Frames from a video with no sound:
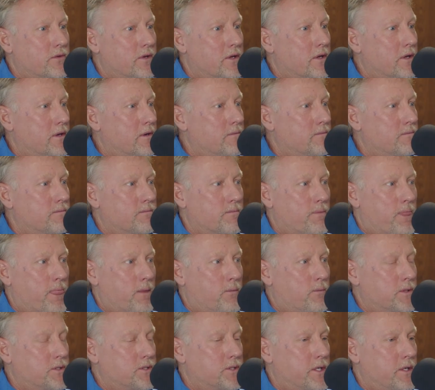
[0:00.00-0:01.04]

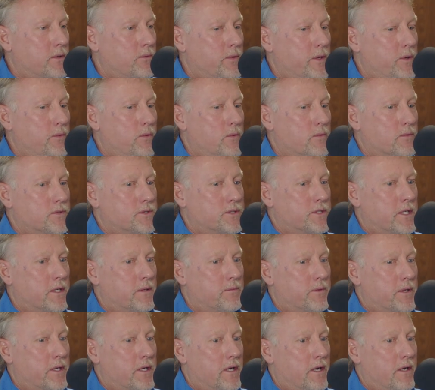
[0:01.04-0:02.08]
Once again, we won't set
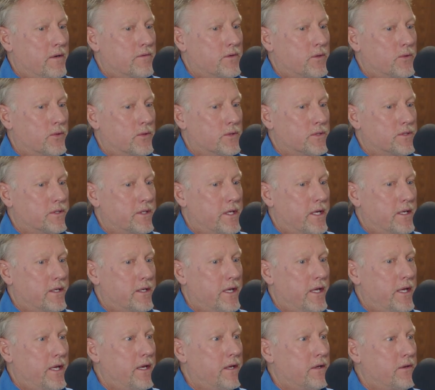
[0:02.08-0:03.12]
up the golf course that
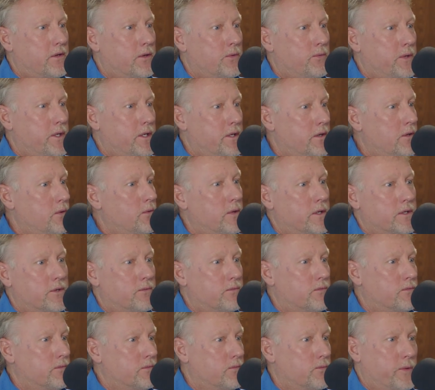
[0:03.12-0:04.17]
day until we know what
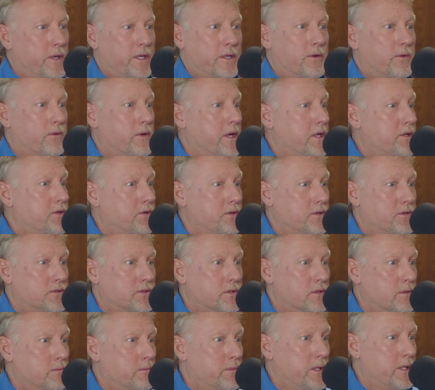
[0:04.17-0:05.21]
wind direction
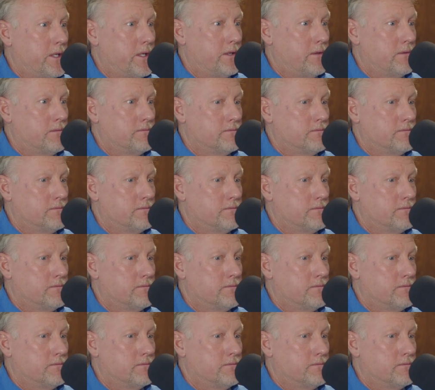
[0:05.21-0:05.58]
it's going to be.